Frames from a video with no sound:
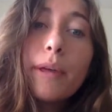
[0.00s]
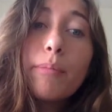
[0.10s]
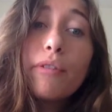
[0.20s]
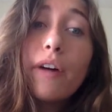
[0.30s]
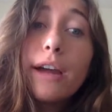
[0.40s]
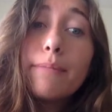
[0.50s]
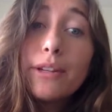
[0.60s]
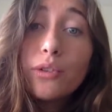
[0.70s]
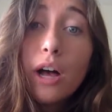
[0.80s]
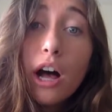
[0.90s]
they provide
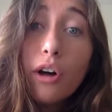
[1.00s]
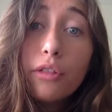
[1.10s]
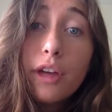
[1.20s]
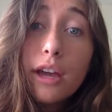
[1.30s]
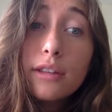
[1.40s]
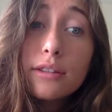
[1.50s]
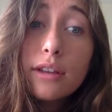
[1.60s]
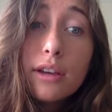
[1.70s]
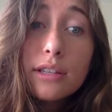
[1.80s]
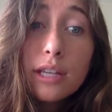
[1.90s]
mental health and
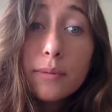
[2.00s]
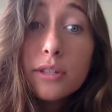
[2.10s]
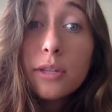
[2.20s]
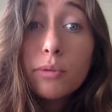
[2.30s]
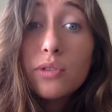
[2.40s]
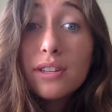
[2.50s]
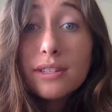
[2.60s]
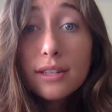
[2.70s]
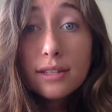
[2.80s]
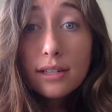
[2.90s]
substance abuse
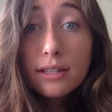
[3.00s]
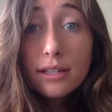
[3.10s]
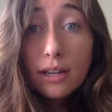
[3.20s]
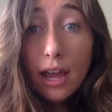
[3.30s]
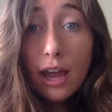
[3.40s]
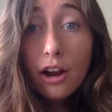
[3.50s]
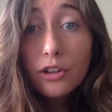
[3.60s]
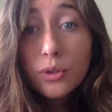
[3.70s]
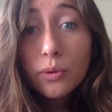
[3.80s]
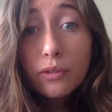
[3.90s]
assistance and care
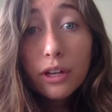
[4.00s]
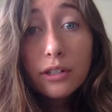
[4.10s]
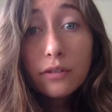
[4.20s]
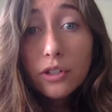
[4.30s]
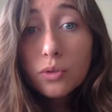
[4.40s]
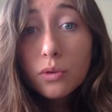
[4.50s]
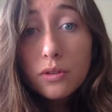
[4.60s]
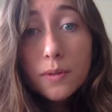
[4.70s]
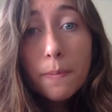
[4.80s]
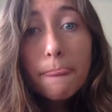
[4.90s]
to
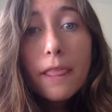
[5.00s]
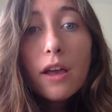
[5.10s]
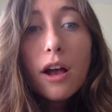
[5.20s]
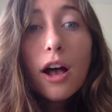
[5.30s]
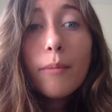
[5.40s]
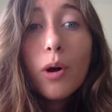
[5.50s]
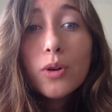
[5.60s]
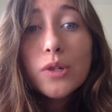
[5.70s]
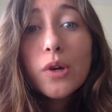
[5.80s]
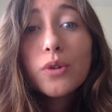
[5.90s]
individuals,
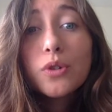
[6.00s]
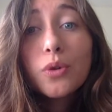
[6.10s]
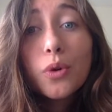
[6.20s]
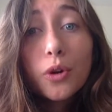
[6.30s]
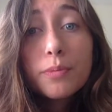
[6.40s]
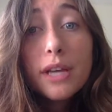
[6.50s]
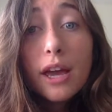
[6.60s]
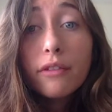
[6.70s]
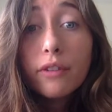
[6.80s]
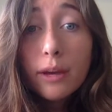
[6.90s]
also to groups
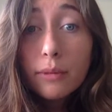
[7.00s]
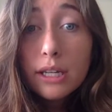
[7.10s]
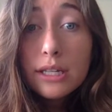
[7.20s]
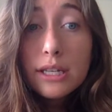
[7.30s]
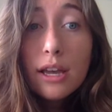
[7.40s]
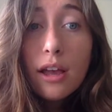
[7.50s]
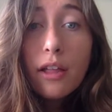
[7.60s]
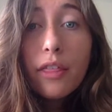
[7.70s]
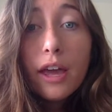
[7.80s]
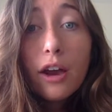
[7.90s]
and families.
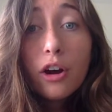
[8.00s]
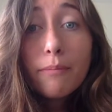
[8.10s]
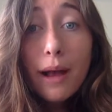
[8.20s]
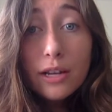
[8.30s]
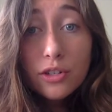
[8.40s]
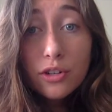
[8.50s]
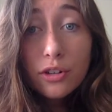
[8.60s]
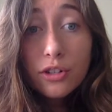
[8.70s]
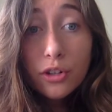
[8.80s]
They are master